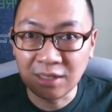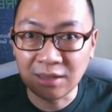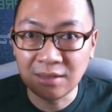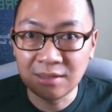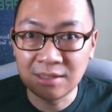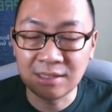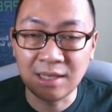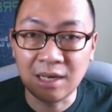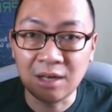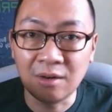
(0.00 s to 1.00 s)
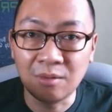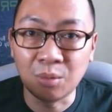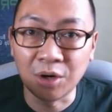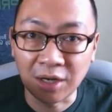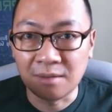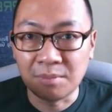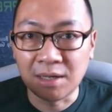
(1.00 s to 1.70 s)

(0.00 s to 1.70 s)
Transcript: it still worked.